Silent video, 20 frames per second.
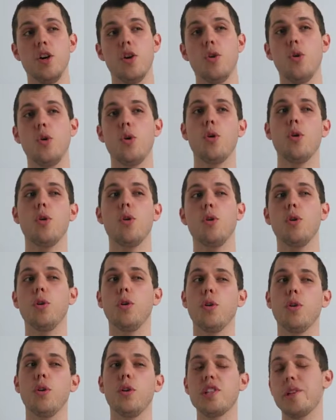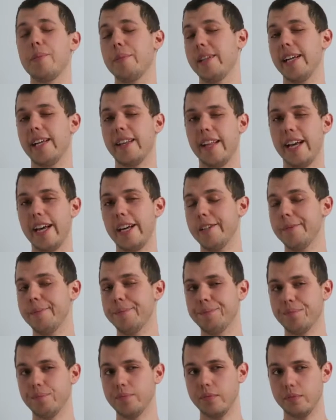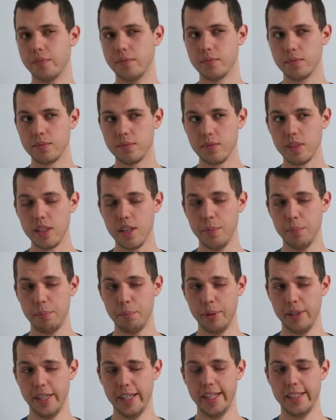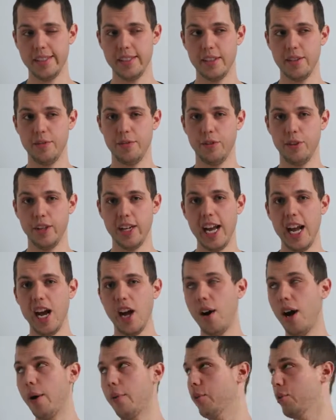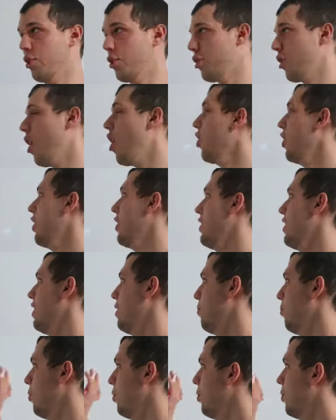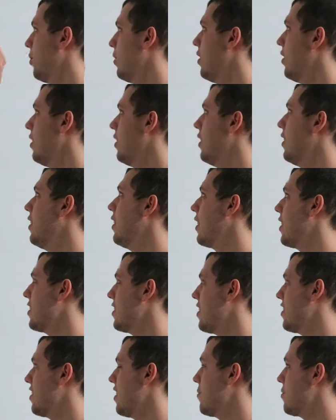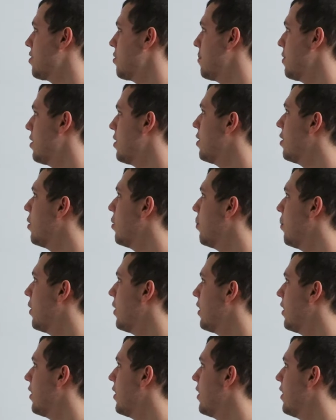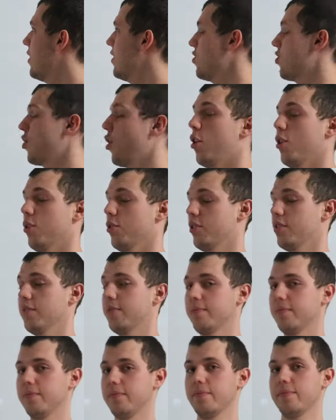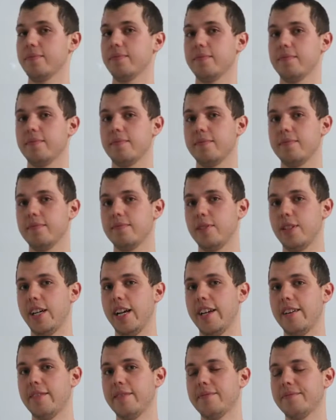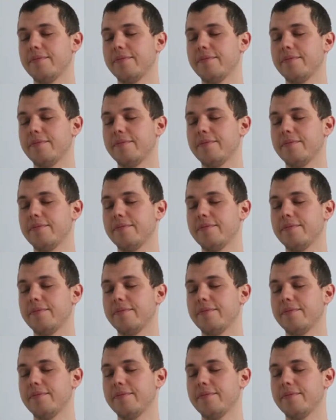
or something like that. But for now, I will just call it Hebrew, because that seems to be what it is called. Okay?